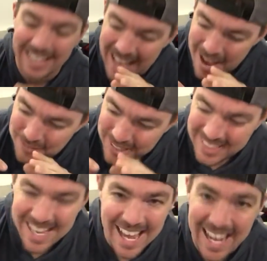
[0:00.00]
Life, you
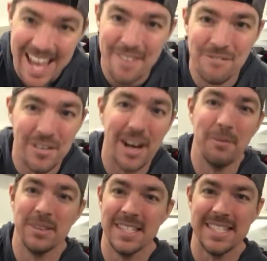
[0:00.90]
gotta have
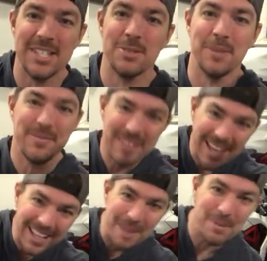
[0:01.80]
fun with this instrument.
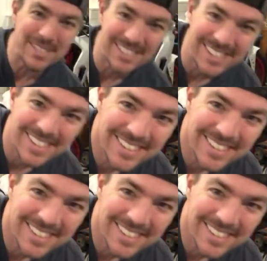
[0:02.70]
God bless you.